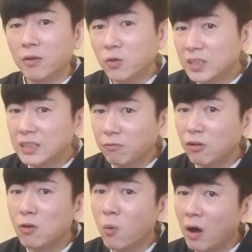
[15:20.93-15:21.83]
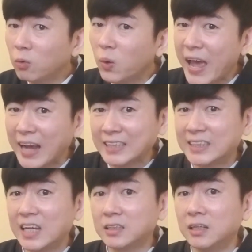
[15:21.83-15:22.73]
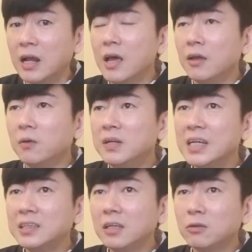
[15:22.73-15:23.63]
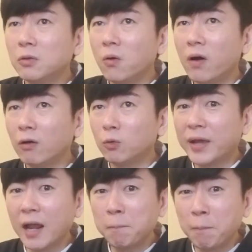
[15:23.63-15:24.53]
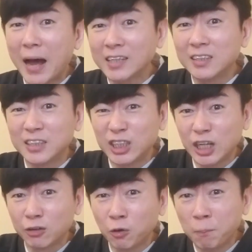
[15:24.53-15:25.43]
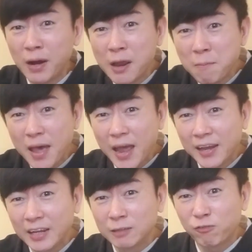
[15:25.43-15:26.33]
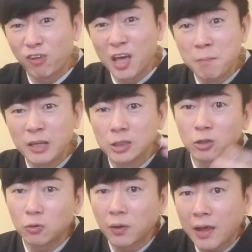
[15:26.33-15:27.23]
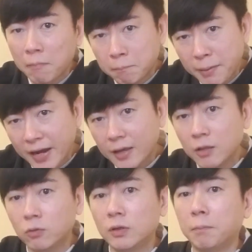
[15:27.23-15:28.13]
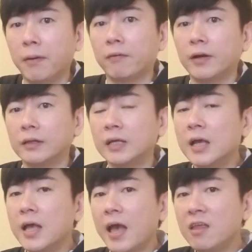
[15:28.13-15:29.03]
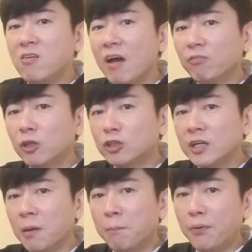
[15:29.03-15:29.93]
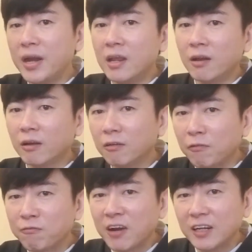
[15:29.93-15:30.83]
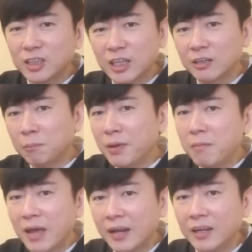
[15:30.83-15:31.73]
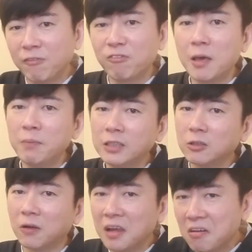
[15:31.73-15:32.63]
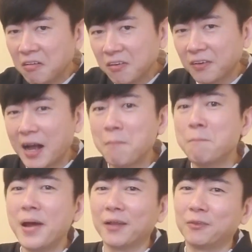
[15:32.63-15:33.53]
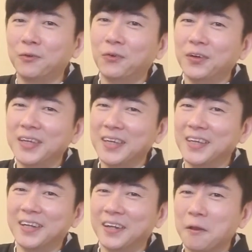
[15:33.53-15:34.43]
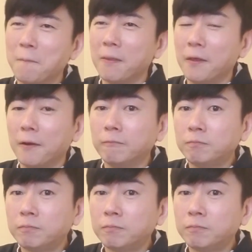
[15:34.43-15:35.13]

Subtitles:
You just have to know how to access it. You just need to know how to get past the cherubim and the flaming sword to get back into the paradise. And you have to train your brain in order to fight the cherubim and the flaming sword in order to come back to Eden, you know.